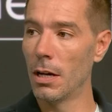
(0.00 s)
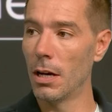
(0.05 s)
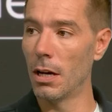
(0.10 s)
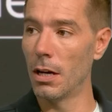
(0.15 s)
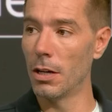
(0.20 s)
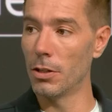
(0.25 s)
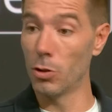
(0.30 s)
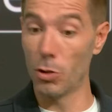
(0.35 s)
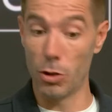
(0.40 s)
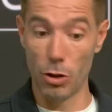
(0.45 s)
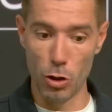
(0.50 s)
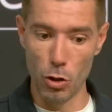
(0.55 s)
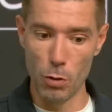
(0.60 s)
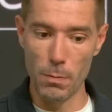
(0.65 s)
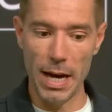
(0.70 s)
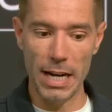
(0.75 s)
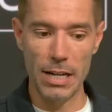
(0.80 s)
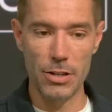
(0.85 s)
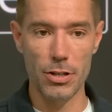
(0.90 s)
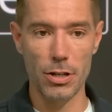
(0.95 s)
you're the new
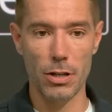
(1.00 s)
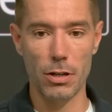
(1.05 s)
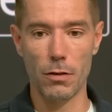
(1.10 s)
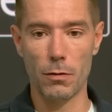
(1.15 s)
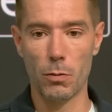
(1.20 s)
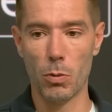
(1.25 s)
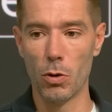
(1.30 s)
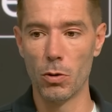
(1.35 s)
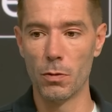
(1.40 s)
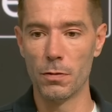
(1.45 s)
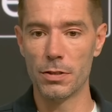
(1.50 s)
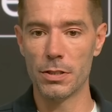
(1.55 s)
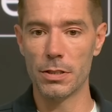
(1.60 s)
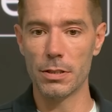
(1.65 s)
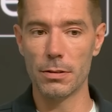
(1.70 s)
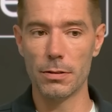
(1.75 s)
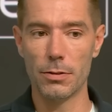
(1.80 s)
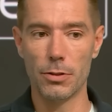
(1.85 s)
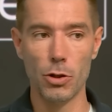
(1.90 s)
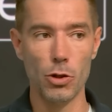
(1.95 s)
manager of Wolves,
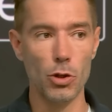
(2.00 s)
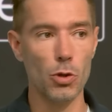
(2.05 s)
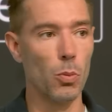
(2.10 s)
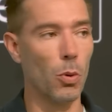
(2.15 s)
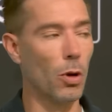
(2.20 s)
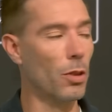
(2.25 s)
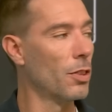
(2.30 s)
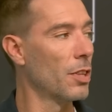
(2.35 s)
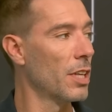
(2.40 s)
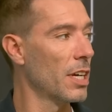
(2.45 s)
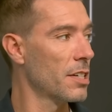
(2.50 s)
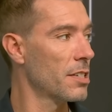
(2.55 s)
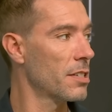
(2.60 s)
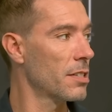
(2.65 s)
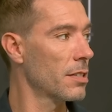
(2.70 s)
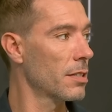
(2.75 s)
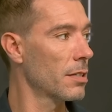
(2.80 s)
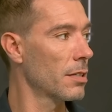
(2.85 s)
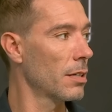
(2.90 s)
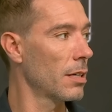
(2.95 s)
do you want
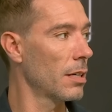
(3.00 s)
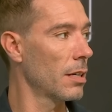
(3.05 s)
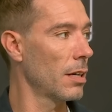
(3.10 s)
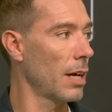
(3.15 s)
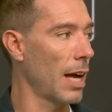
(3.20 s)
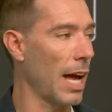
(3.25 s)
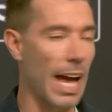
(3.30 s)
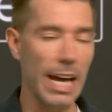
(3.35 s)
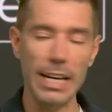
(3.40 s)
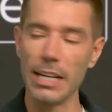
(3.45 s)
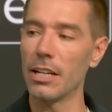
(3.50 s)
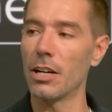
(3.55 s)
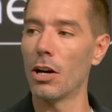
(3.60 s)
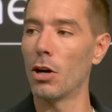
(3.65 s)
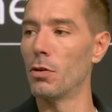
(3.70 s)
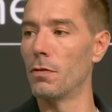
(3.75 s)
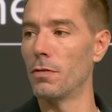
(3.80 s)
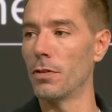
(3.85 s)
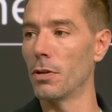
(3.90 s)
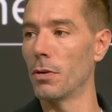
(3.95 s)
this hanging
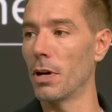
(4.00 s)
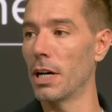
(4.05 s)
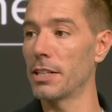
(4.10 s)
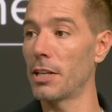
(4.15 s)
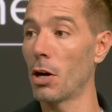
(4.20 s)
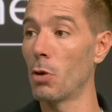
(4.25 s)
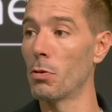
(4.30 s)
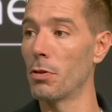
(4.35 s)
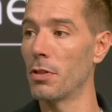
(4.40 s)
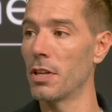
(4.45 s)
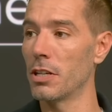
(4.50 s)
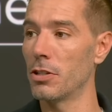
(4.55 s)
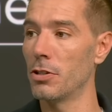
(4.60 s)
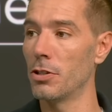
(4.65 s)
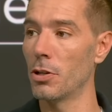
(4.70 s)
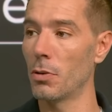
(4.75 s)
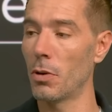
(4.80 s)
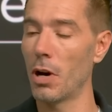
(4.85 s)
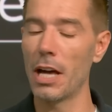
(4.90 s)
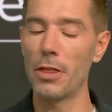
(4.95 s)
over you? I don't think you
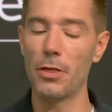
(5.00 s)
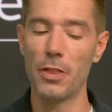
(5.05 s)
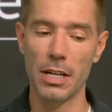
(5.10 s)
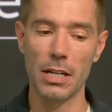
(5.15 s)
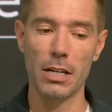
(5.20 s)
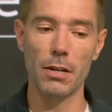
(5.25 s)
do. I think